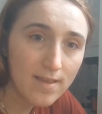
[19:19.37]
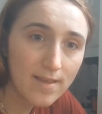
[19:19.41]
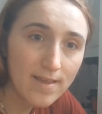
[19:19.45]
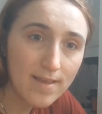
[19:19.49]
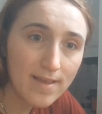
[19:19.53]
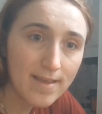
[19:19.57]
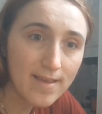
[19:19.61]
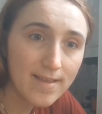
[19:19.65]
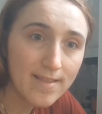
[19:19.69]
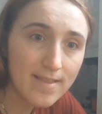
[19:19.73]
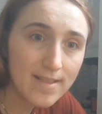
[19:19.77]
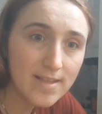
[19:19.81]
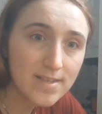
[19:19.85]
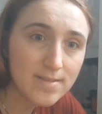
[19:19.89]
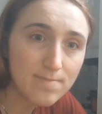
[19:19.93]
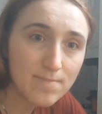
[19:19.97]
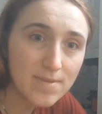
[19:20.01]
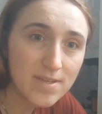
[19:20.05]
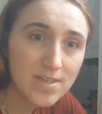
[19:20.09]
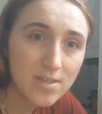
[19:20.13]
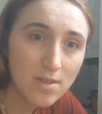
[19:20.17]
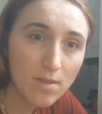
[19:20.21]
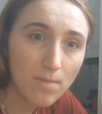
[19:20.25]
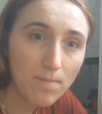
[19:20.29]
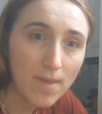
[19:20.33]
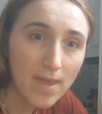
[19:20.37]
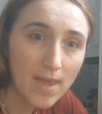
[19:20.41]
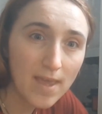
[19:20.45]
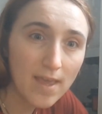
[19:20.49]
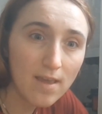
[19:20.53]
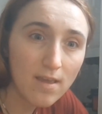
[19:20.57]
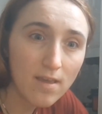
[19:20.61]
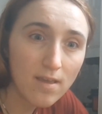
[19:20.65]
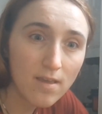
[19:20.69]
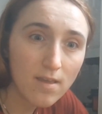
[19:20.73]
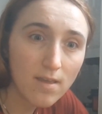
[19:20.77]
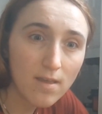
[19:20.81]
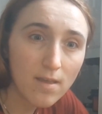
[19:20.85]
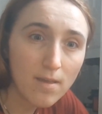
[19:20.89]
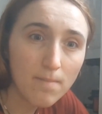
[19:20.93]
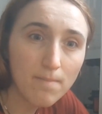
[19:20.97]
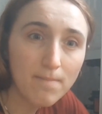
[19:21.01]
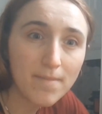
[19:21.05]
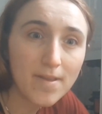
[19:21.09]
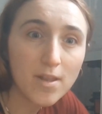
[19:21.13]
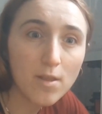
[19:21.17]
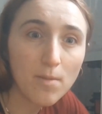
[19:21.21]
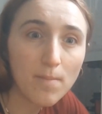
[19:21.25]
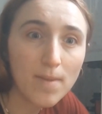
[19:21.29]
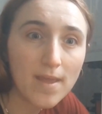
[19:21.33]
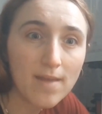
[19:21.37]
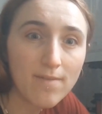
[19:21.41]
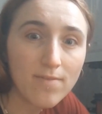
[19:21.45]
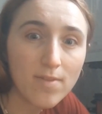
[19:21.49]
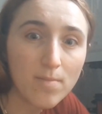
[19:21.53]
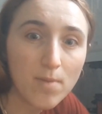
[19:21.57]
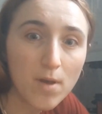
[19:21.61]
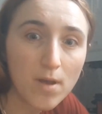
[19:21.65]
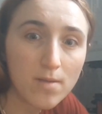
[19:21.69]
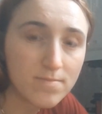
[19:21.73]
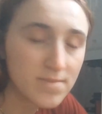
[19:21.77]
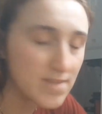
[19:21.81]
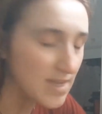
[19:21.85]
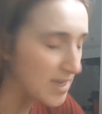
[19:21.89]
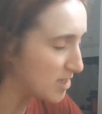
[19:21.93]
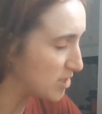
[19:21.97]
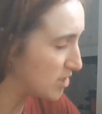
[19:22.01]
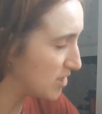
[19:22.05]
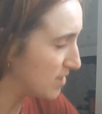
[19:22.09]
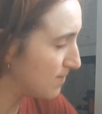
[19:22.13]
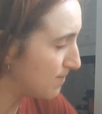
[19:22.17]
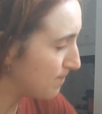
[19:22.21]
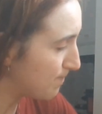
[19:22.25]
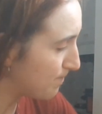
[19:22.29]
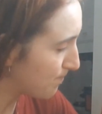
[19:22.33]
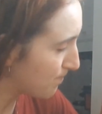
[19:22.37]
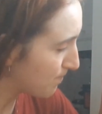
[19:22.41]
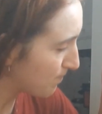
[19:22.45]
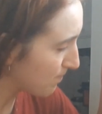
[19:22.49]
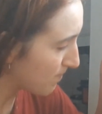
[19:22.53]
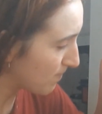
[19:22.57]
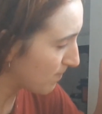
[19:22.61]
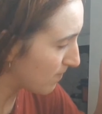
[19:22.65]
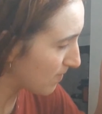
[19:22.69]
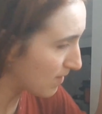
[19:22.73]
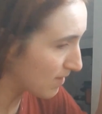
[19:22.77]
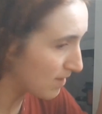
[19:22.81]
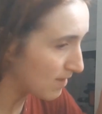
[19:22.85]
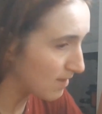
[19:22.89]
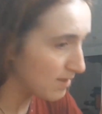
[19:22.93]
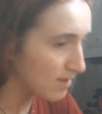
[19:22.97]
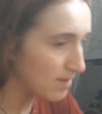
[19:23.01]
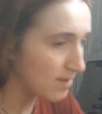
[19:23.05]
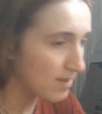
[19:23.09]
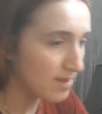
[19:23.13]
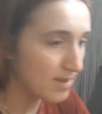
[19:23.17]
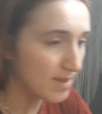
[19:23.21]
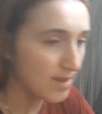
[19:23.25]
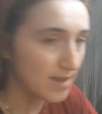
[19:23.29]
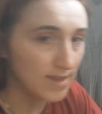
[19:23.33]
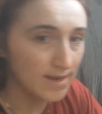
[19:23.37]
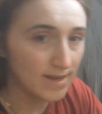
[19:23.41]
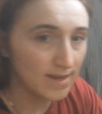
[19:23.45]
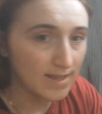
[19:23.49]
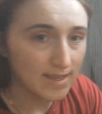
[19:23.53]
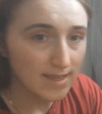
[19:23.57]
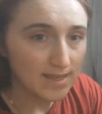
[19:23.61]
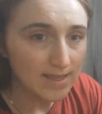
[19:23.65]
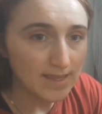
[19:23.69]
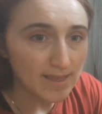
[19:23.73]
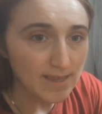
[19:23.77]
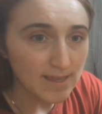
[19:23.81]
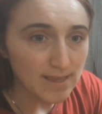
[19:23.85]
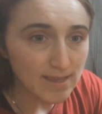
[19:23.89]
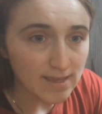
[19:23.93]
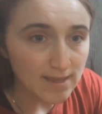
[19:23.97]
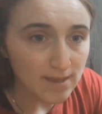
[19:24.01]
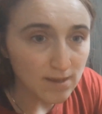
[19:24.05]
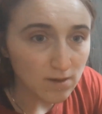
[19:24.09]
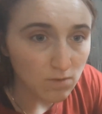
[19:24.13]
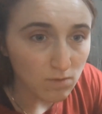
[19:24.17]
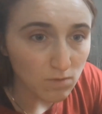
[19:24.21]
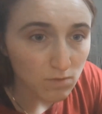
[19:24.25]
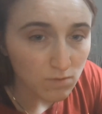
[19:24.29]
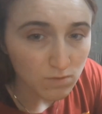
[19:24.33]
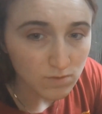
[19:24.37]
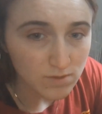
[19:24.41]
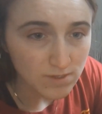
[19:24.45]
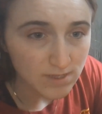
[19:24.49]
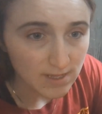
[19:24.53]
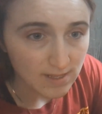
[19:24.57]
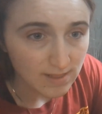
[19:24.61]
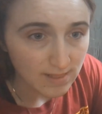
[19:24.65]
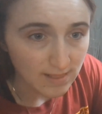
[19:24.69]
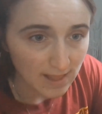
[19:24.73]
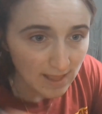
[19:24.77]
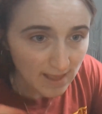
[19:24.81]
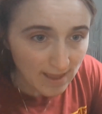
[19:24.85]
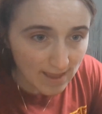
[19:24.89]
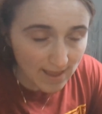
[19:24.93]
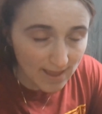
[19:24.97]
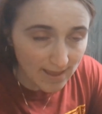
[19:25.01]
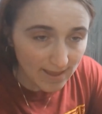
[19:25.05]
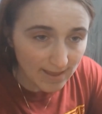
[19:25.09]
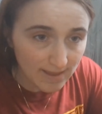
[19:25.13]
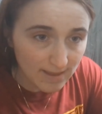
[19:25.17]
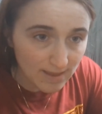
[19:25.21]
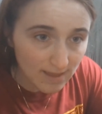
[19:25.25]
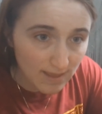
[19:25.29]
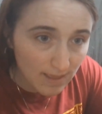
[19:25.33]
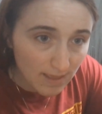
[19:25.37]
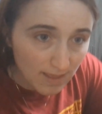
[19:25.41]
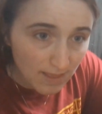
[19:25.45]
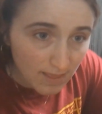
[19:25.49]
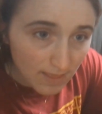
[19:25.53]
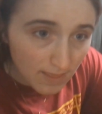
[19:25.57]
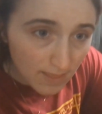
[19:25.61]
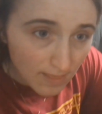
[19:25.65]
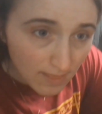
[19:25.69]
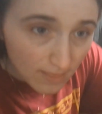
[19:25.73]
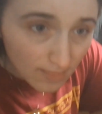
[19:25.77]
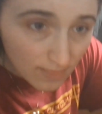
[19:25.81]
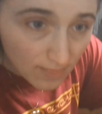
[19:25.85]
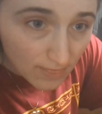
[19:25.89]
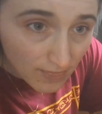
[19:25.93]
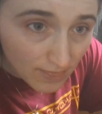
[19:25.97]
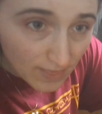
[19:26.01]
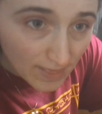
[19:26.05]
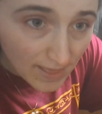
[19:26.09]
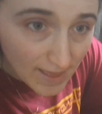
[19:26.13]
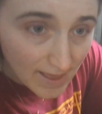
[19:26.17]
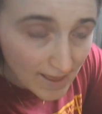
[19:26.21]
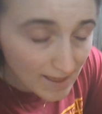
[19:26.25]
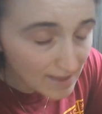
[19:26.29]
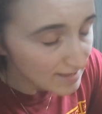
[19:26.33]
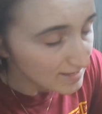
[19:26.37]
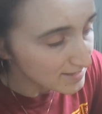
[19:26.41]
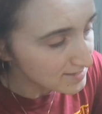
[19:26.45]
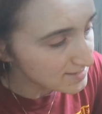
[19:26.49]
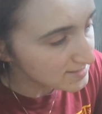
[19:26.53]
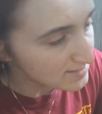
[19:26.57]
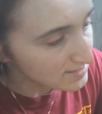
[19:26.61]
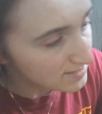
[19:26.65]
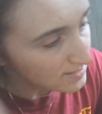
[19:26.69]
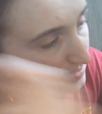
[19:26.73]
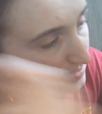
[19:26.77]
in this middle bit of the bottom section. And he goes like this.